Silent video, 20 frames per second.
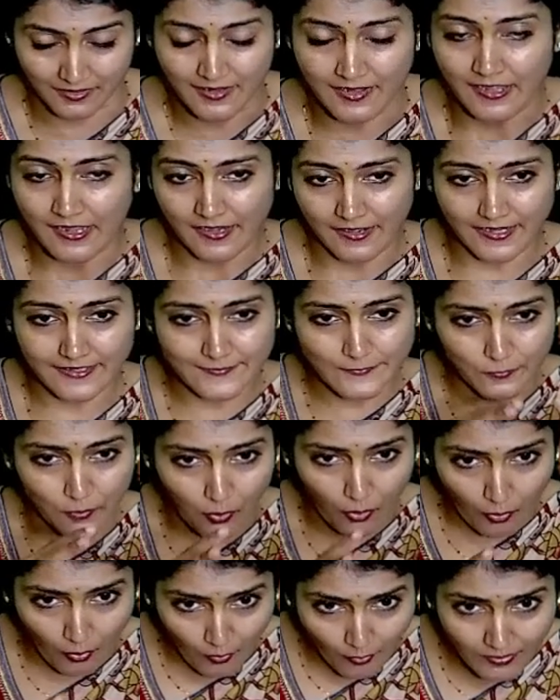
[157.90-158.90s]
Right, so
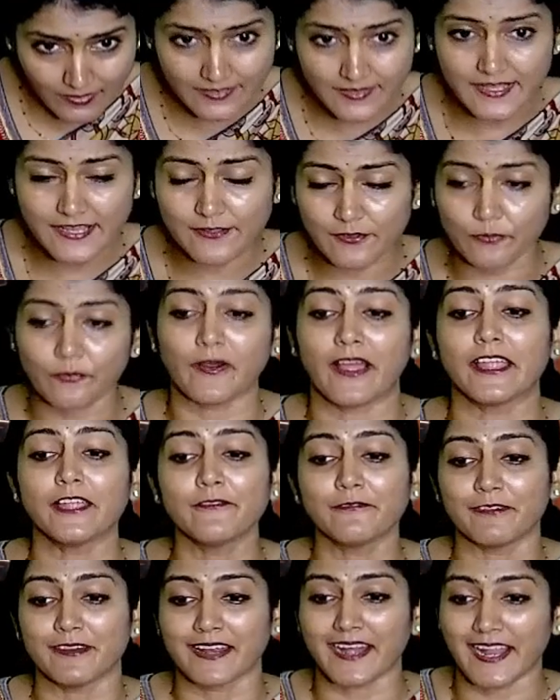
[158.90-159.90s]
all these 5
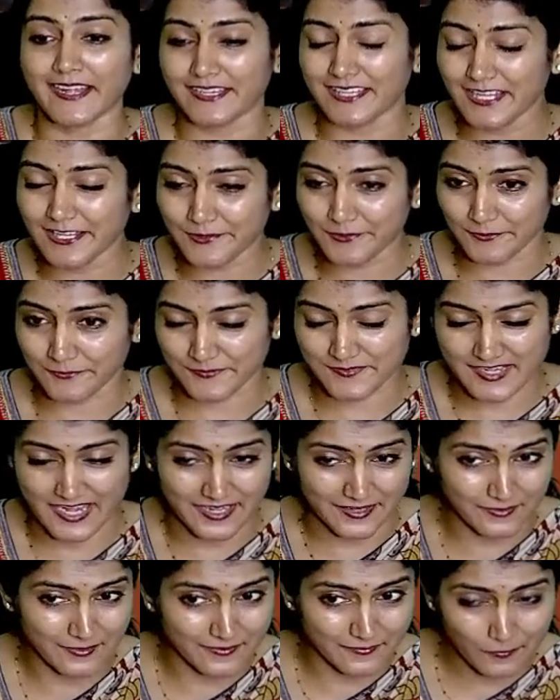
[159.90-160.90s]
varieties of
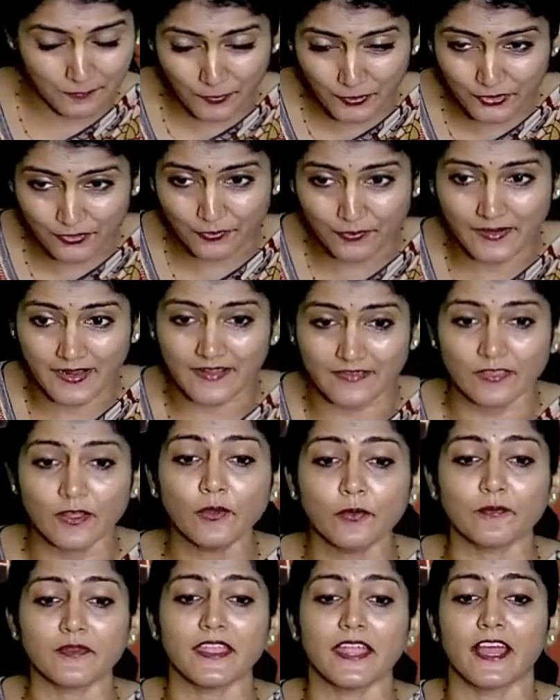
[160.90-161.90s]
standards put together, we
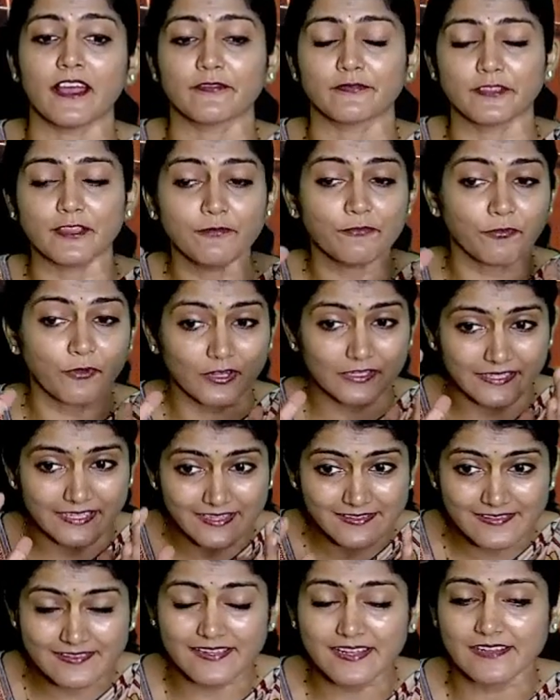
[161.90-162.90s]
have the
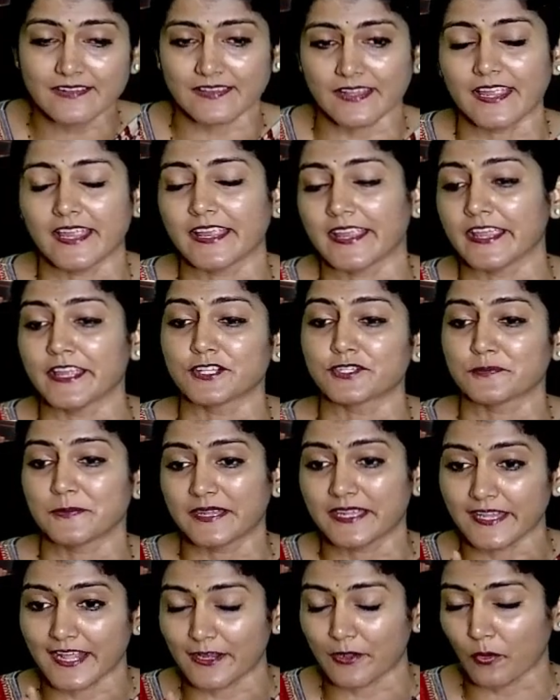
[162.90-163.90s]
46 engagement
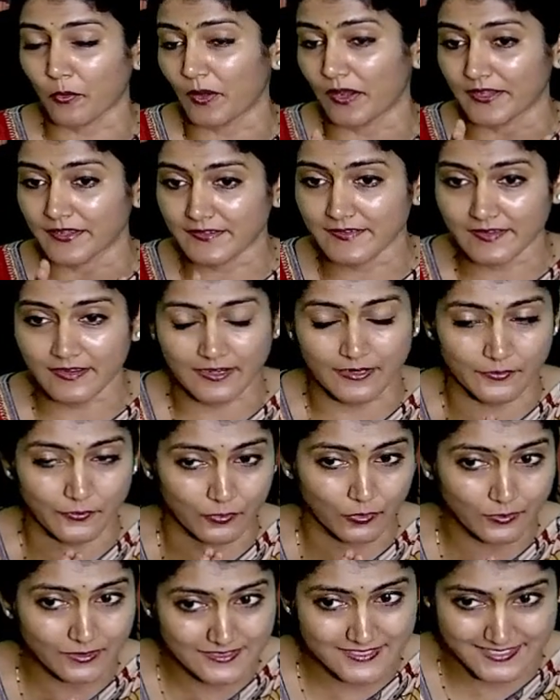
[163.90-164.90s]
and quality control
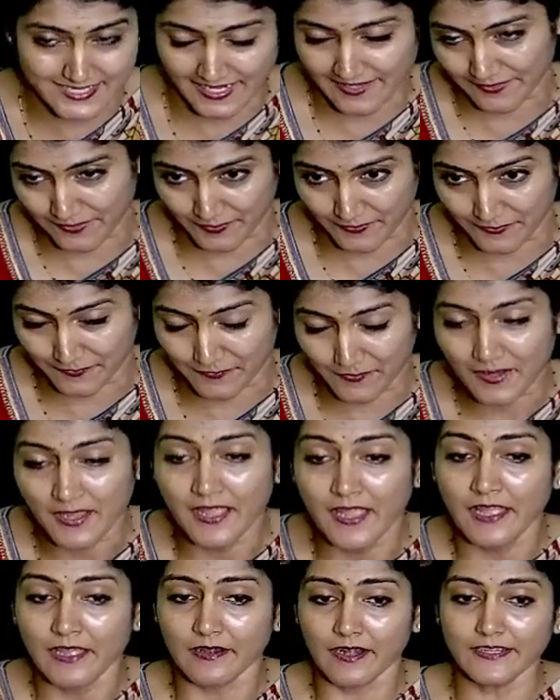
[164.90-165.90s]
standards.
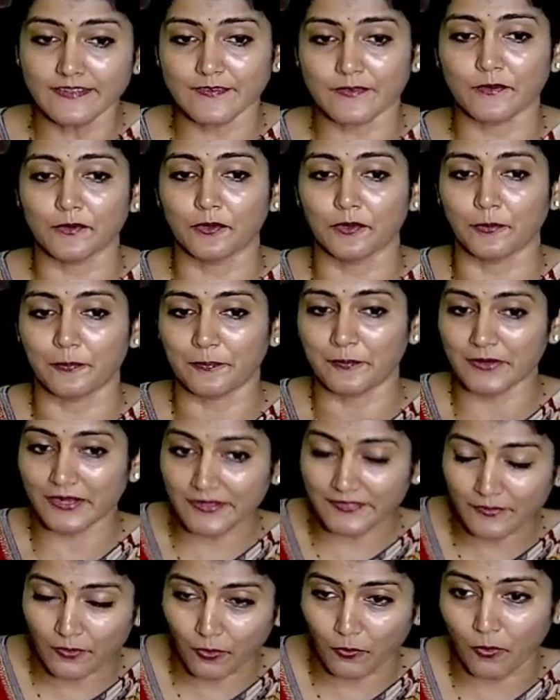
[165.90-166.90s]
Right, so in
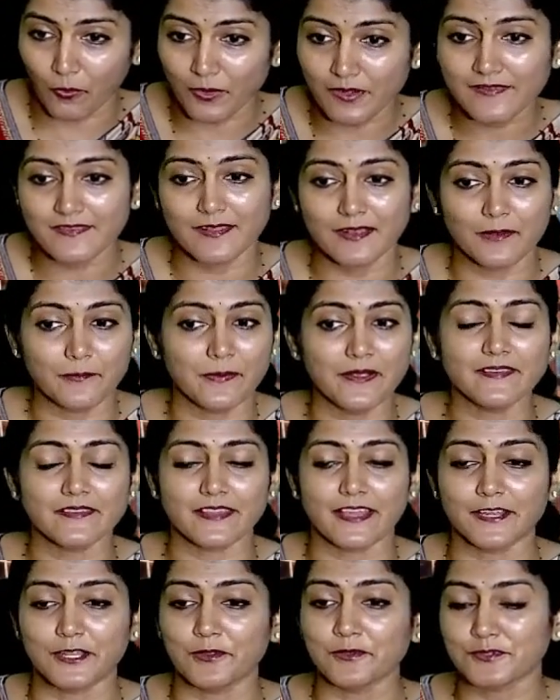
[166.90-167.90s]
the old syllabus there
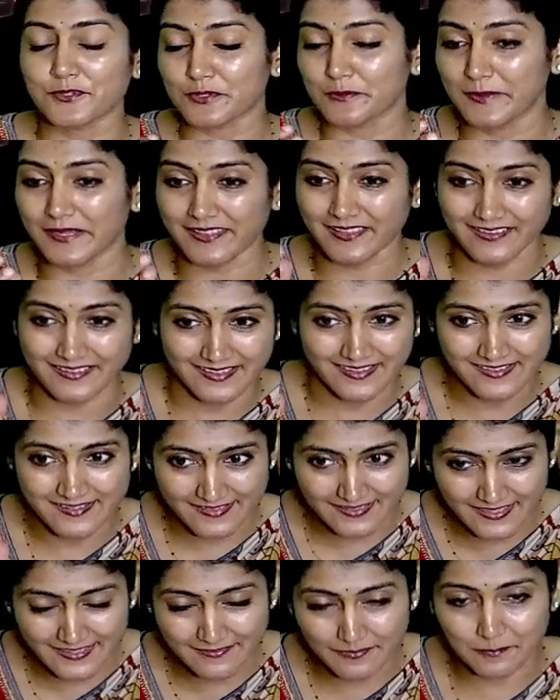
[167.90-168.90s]
used to be
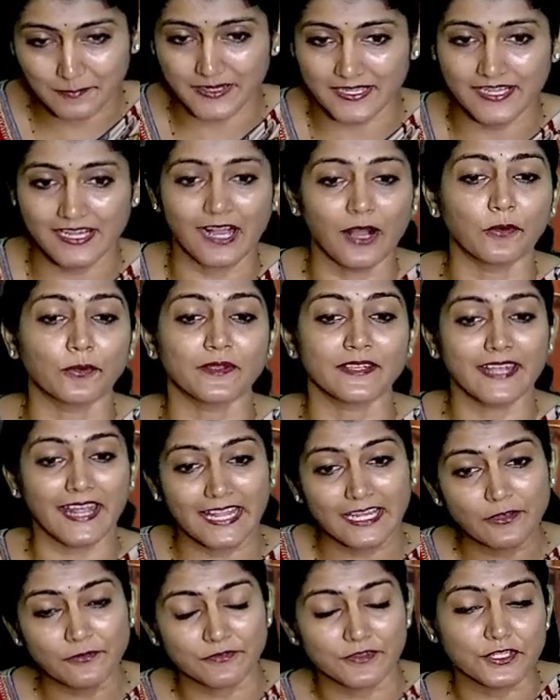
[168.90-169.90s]
36, but now 10,
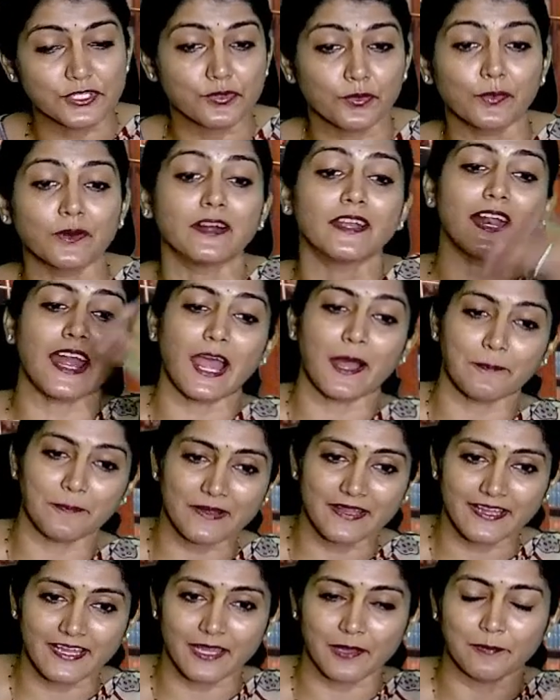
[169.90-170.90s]
which were
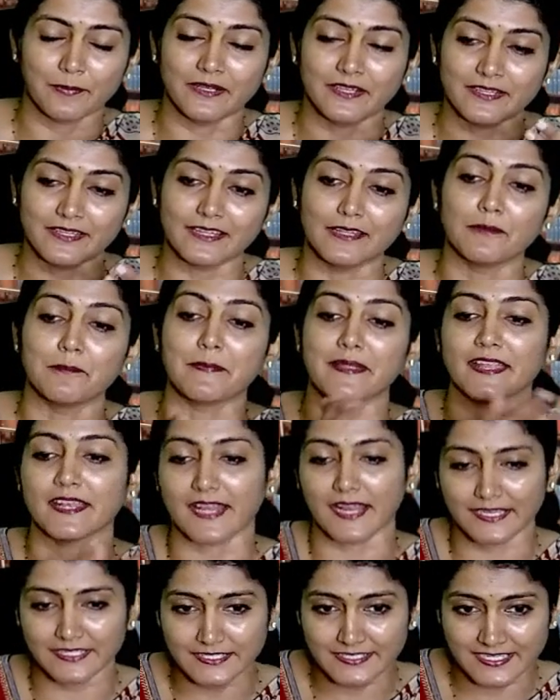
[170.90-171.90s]
applicable till May
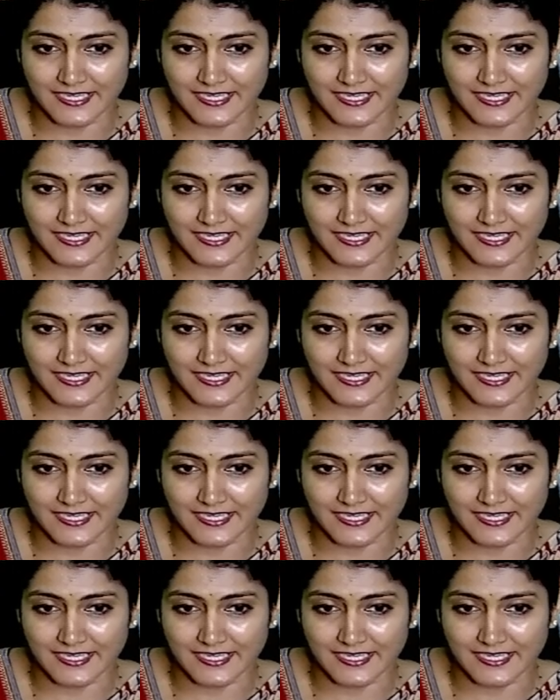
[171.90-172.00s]
19,